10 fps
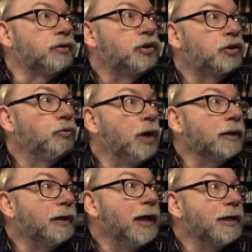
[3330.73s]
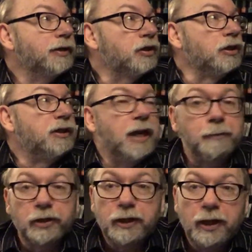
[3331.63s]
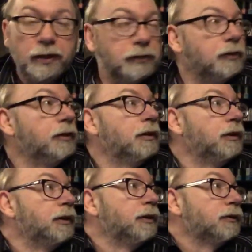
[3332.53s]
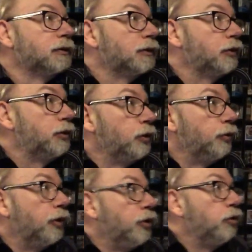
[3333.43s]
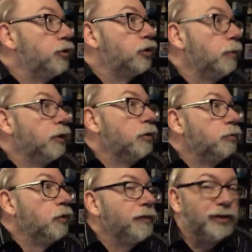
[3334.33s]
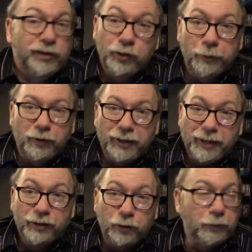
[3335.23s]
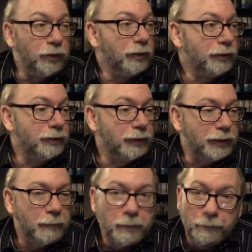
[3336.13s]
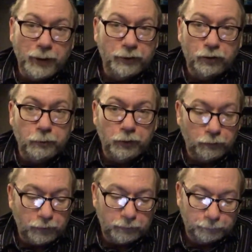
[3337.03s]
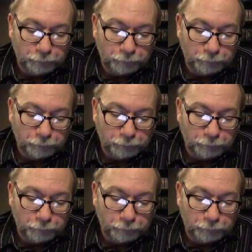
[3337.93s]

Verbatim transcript: to SWAT Kats to Jabberjaw to the new Scooby Doo movie. To Scooby Doo, I got Scooby Doo. Like I'm a big Scooby Doo fan.